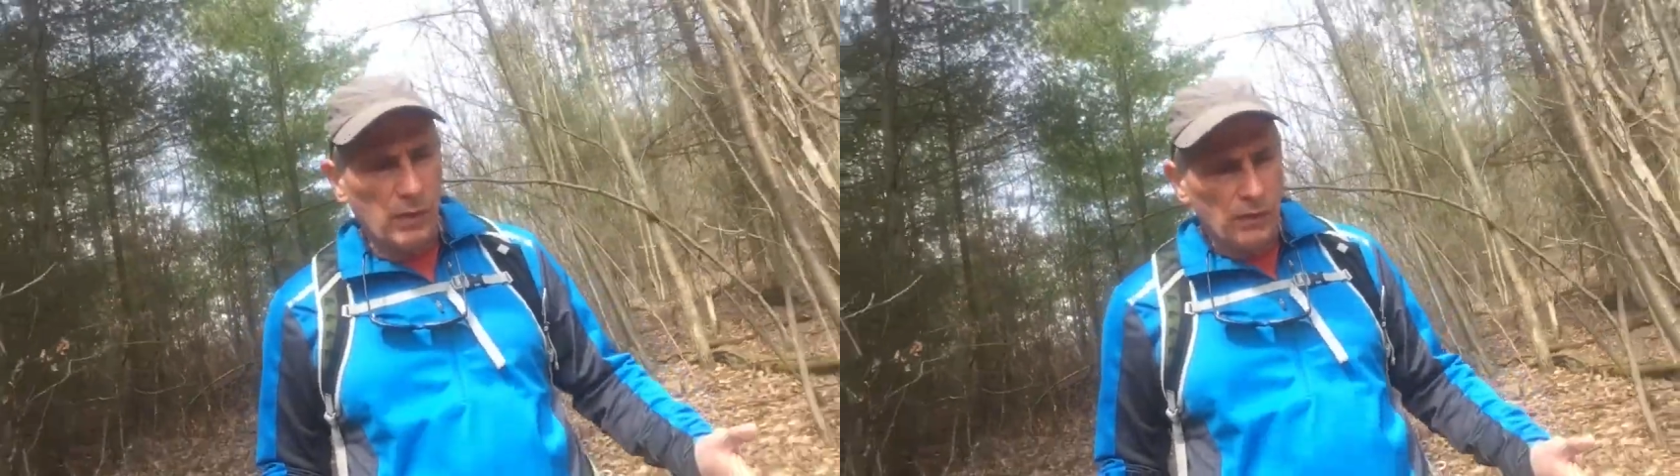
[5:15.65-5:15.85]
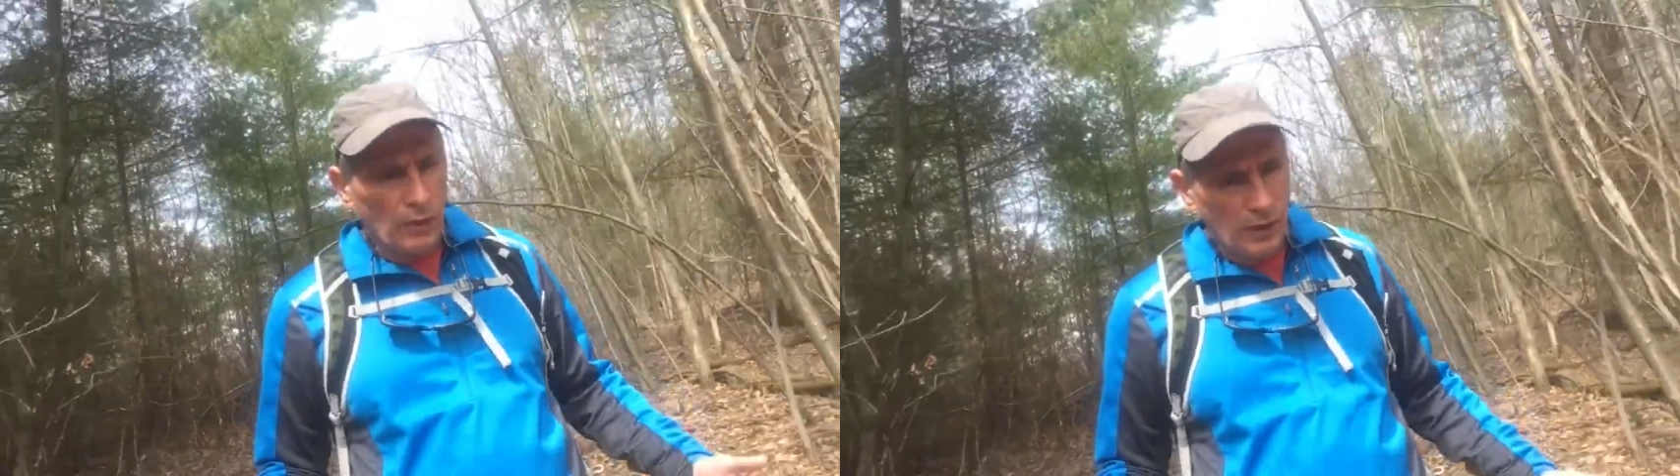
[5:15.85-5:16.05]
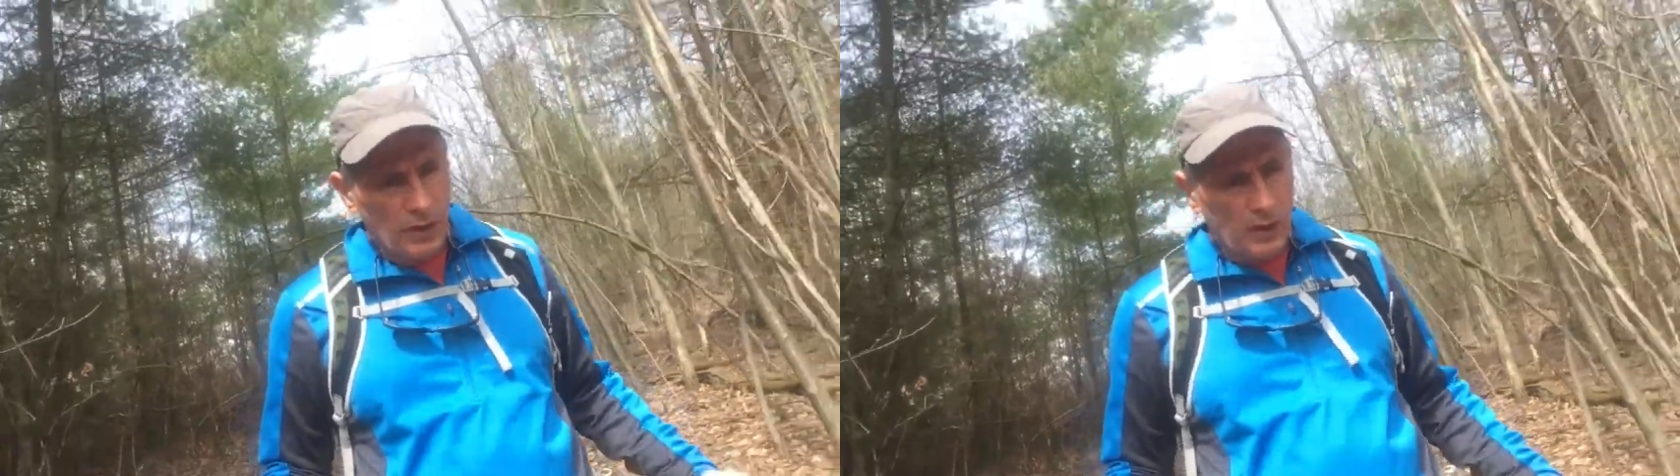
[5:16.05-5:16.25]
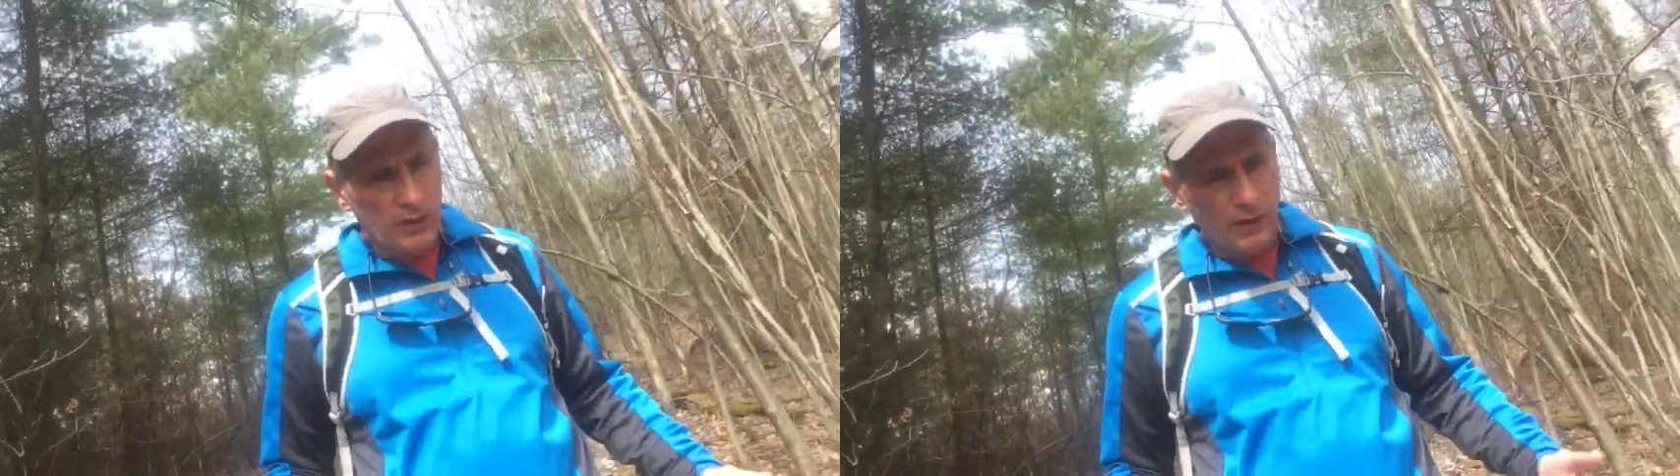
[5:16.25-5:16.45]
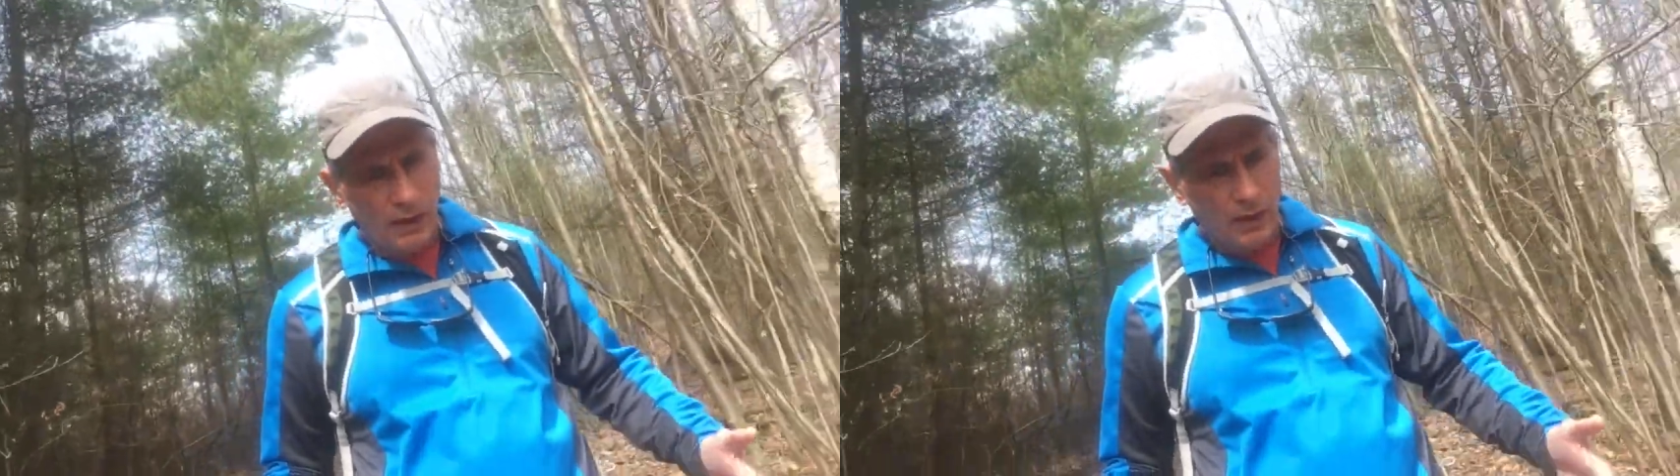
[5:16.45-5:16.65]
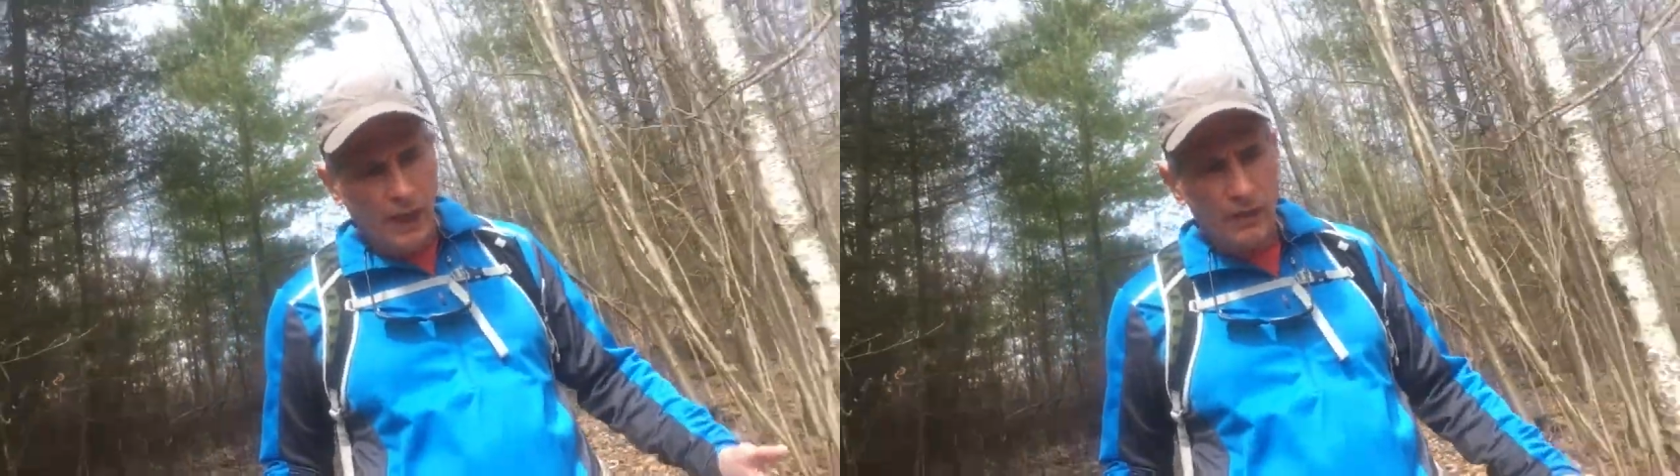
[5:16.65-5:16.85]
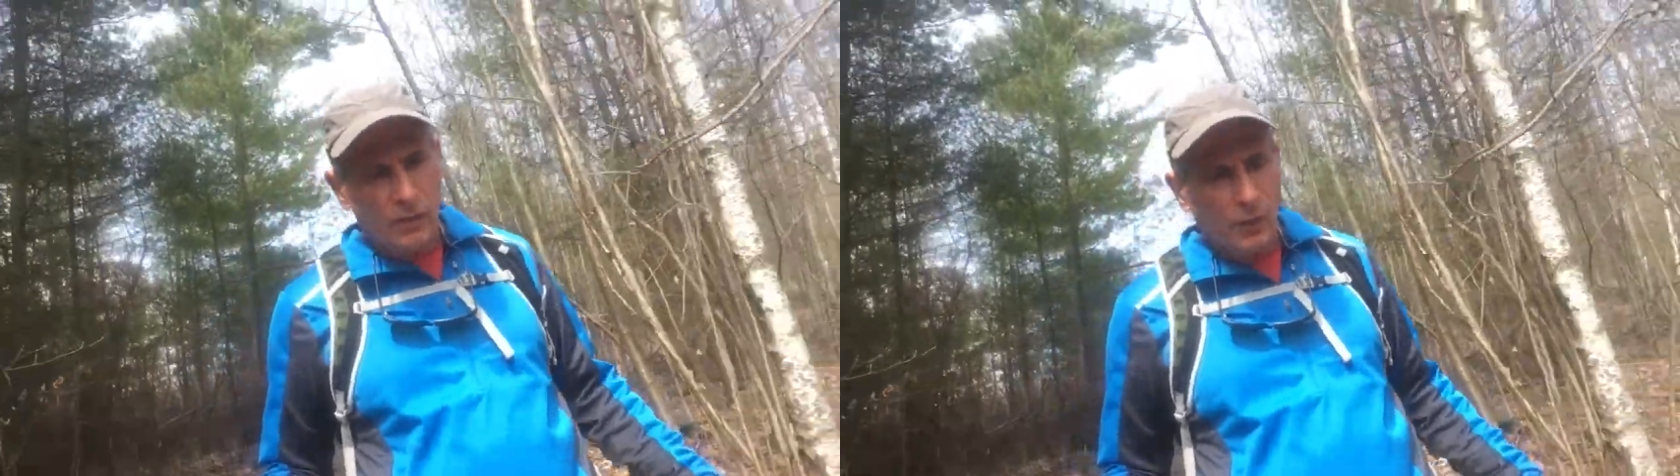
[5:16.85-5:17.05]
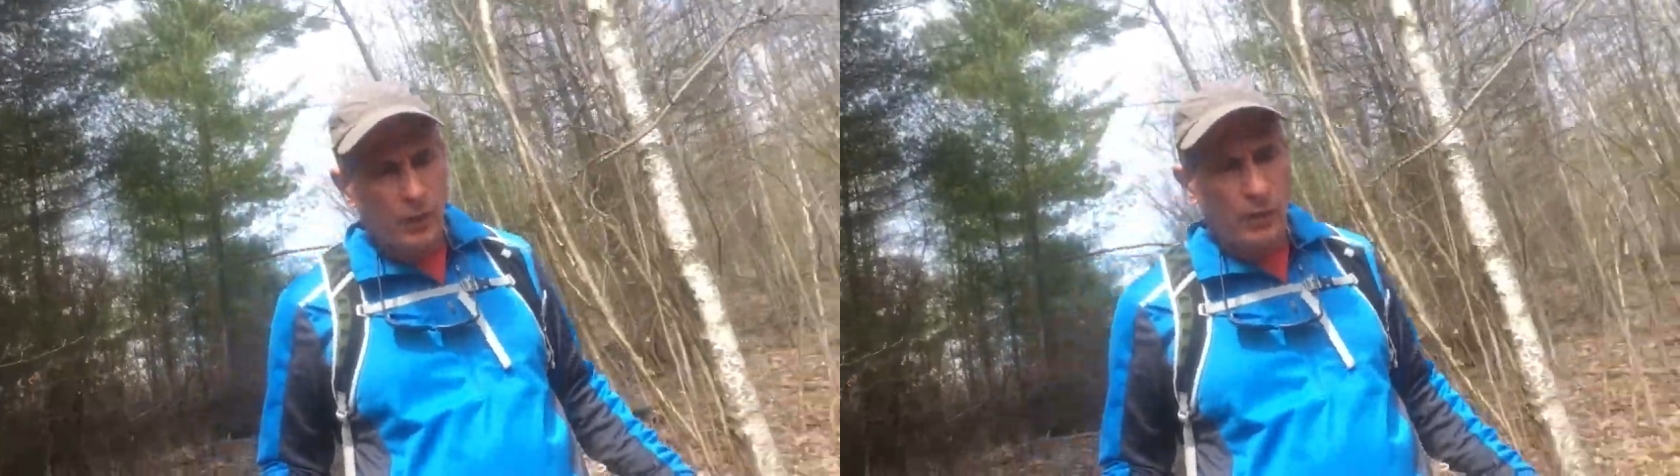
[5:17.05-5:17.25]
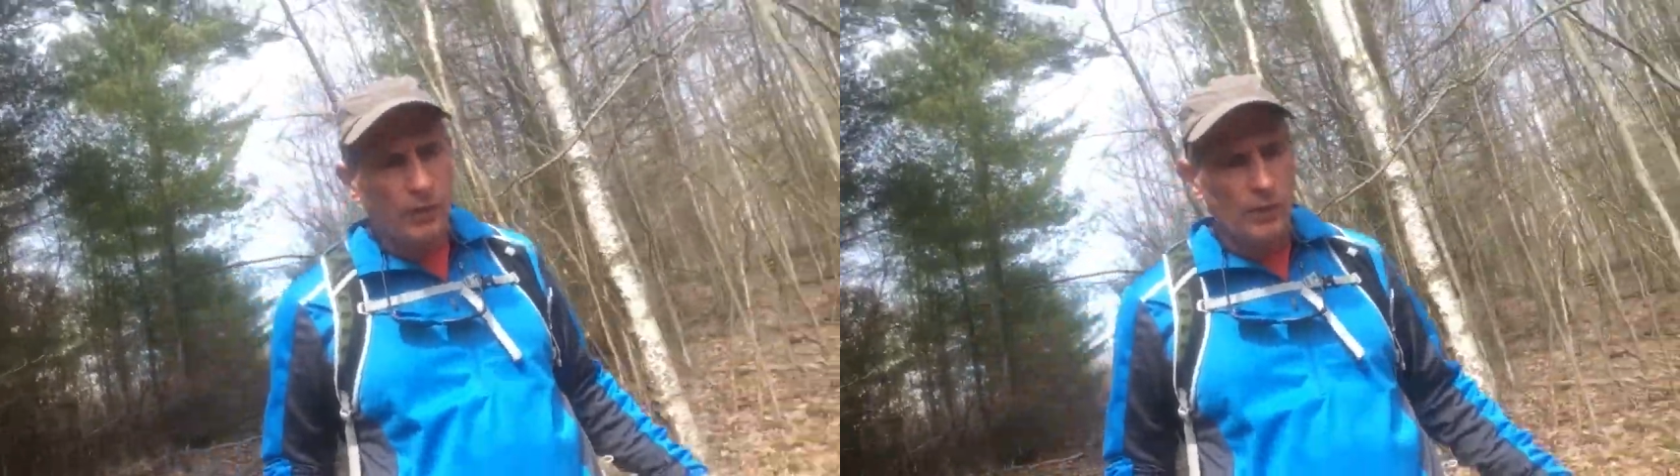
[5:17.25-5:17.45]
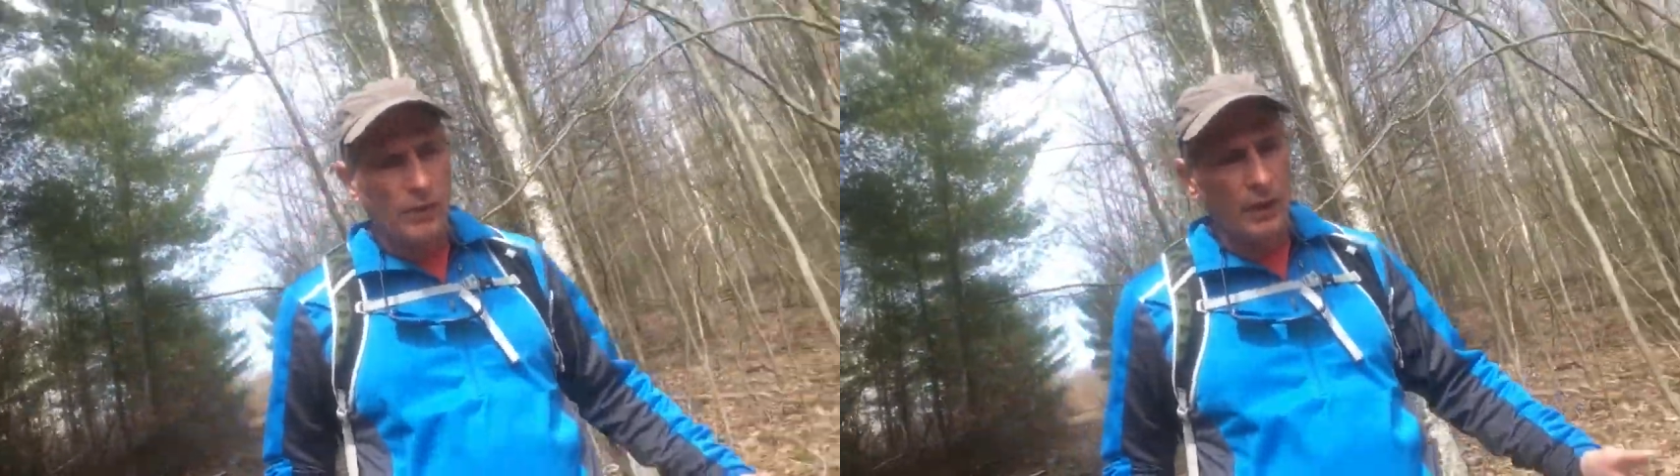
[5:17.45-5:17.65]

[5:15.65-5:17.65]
attorneys and caseworkers